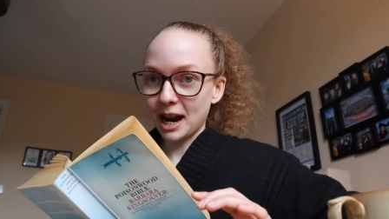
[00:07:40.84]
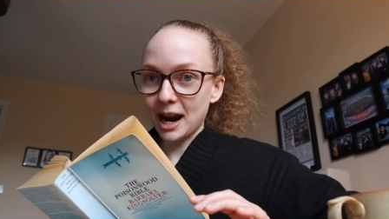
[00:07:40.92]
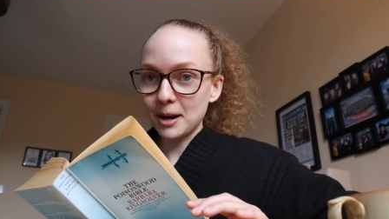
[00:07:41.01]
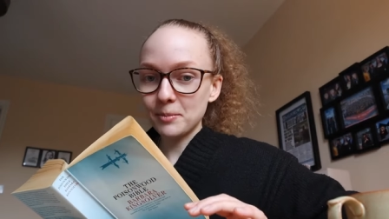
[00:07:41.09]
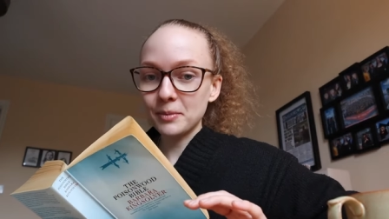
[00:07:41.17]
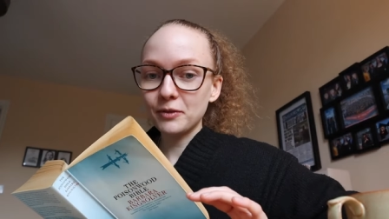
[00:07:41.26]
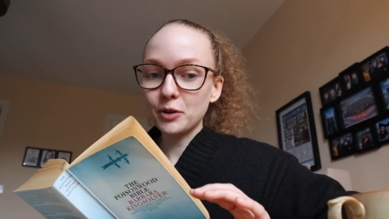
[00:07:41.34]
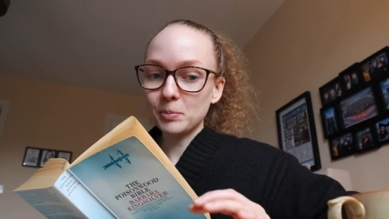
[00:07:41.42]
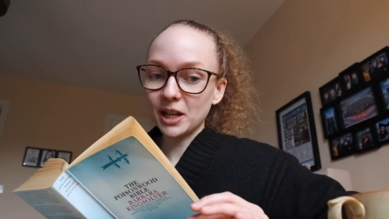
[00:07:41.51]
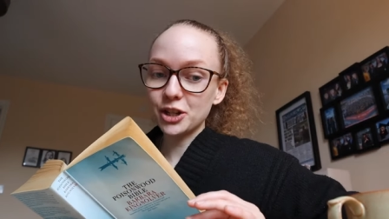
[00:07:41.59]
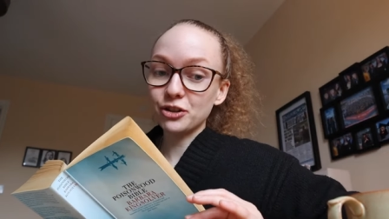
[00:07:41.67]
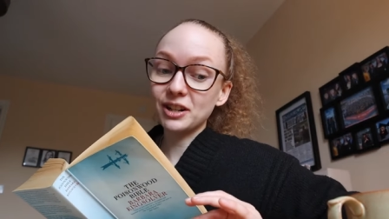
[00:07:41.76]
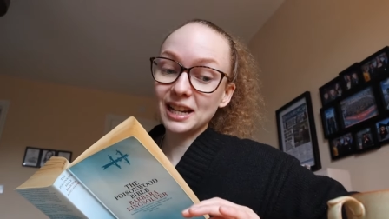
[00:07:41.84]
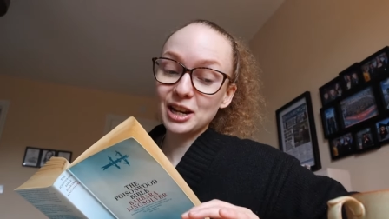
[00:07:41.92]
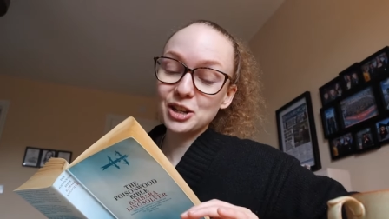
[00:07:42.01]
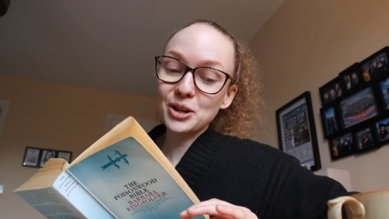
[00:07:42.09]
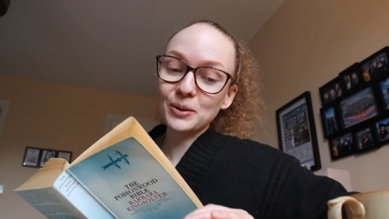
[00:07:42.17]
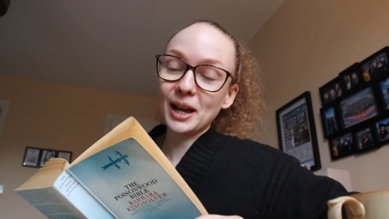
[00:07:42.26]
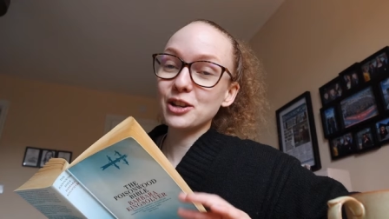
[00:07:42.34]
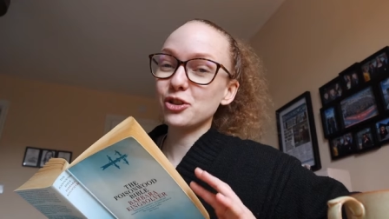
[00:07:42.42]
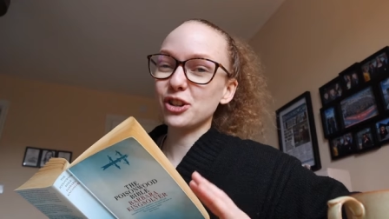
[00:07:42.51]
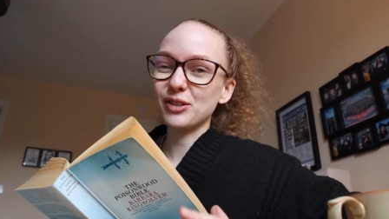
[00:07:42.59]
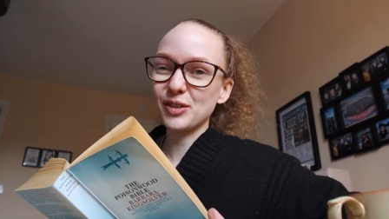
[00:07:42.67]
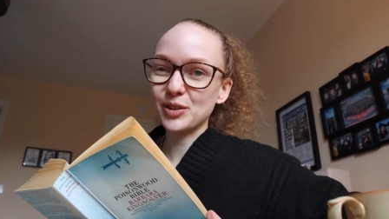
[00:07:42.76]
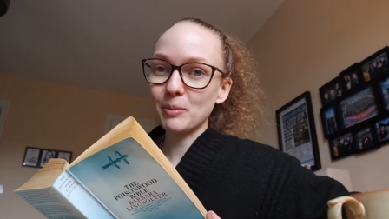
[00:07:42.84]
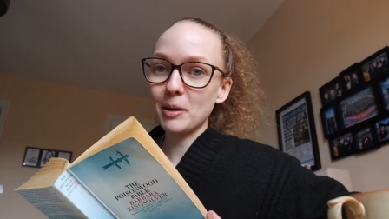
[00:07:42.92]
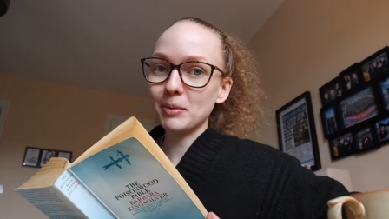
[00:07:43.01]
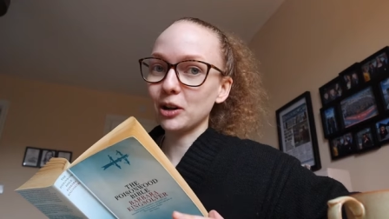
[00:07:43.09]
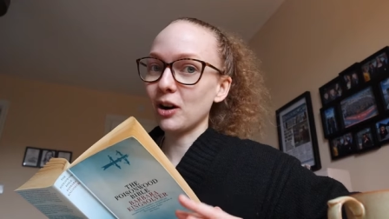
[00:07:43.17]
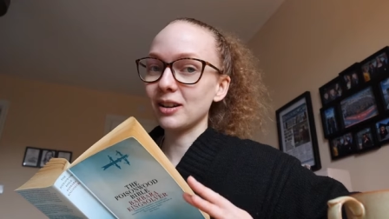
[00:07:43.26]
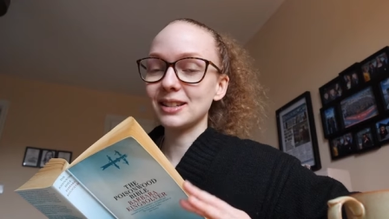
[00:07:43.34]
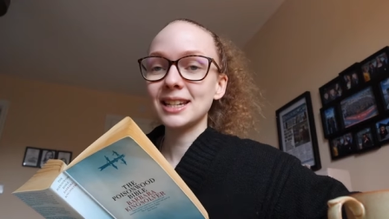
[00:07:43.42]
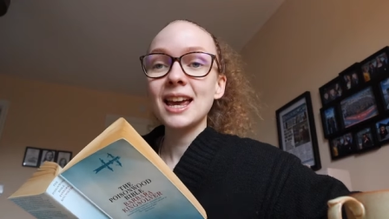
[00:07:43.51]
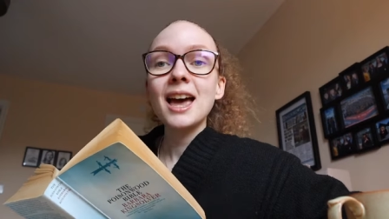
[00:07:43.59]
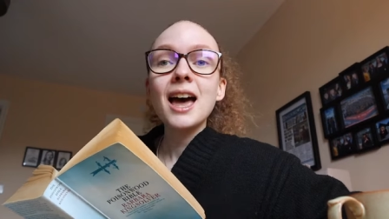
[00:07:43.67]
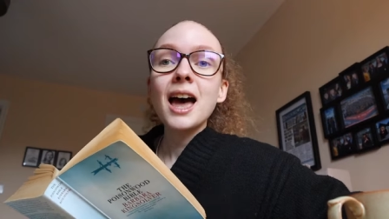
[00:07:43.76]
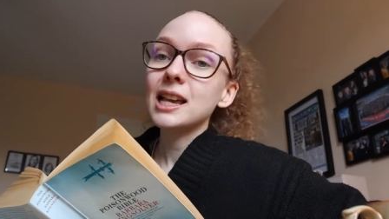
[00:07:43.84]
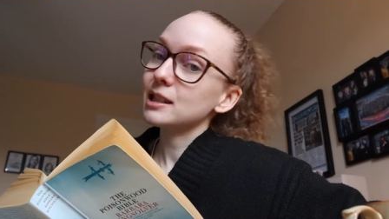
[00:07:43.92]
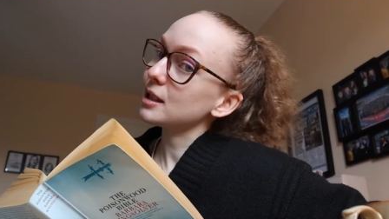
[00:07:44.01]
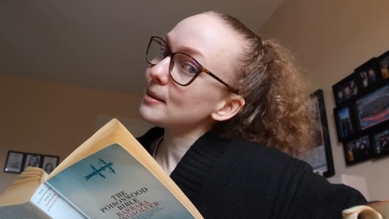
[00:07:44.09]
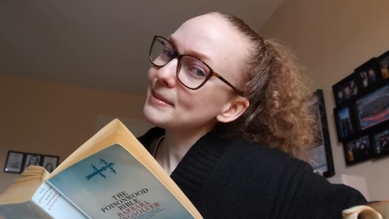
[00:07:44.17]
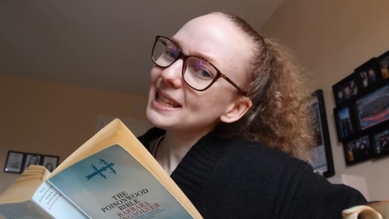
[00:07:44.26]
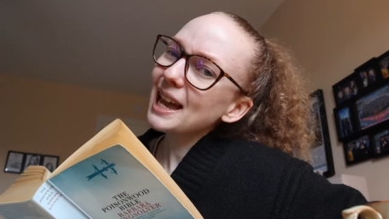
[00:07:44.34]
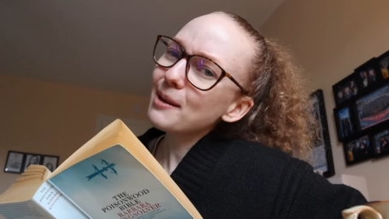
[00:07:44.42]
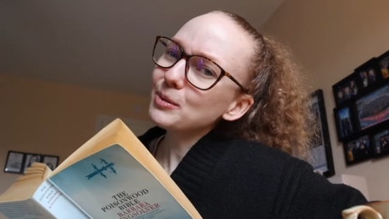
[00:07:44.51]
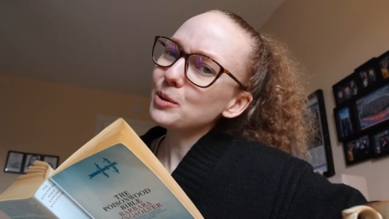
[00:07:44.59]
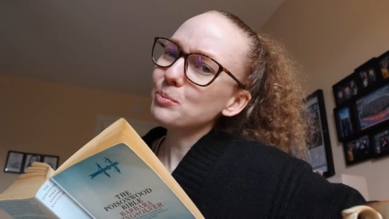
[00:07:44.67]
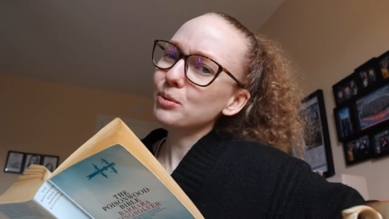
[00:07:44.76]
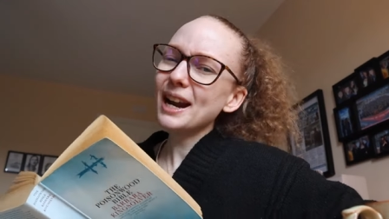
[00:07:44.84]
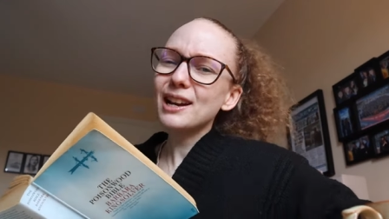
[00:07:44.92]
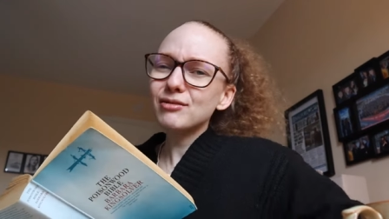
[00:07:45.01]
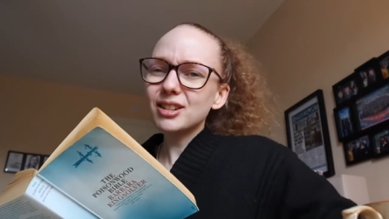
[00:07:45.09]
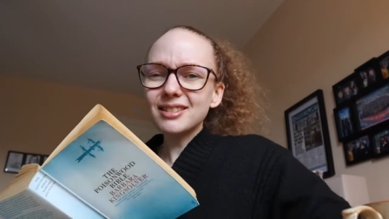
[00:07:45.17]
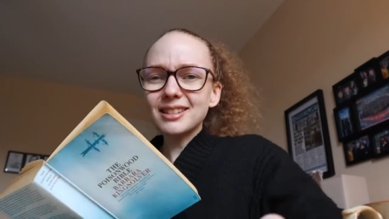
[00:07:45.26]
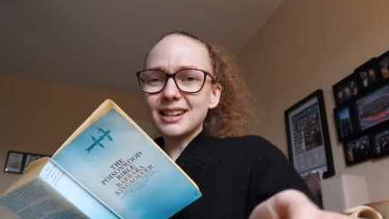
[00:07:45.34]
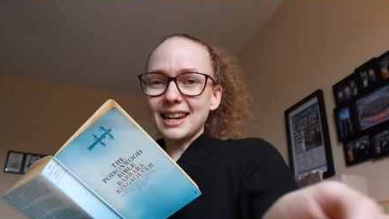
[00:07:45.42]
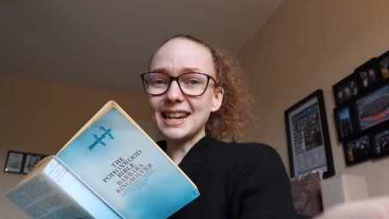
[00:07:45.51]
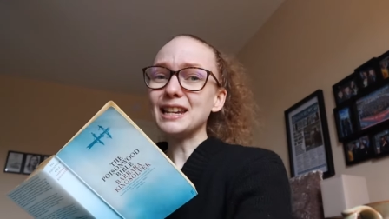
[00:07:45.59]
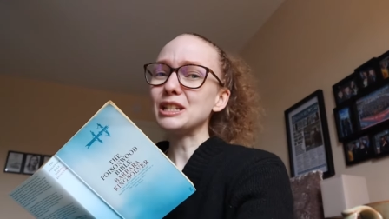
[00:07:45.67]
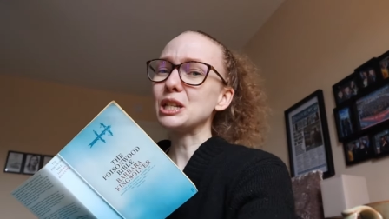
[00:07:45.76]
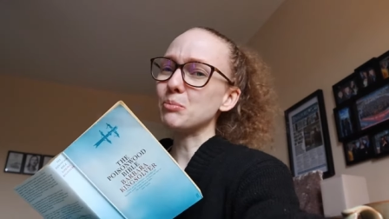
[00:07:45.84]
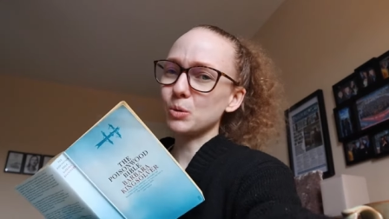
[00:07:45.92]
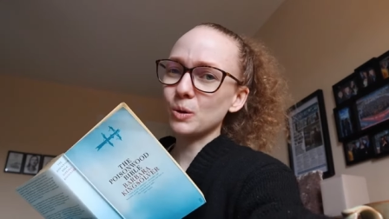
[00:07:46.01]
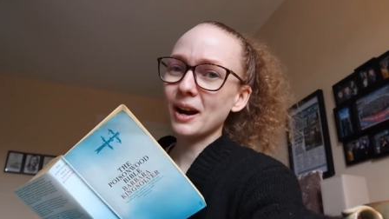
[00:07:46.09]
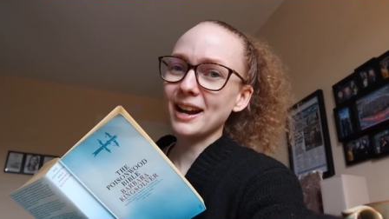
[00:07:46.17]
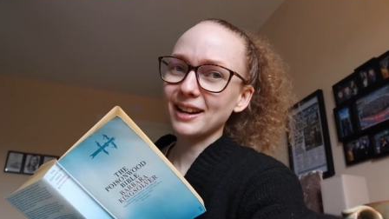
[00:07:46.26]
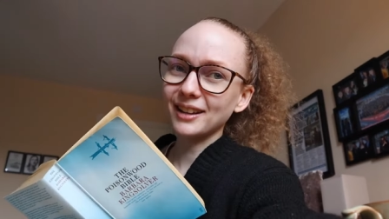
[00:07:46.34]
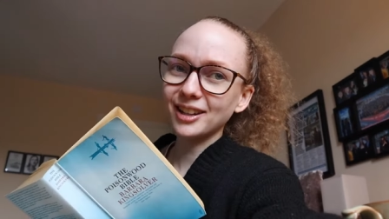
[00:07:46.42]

time for pleasure as I do like during the summer, because sometimes your brain just needs a break.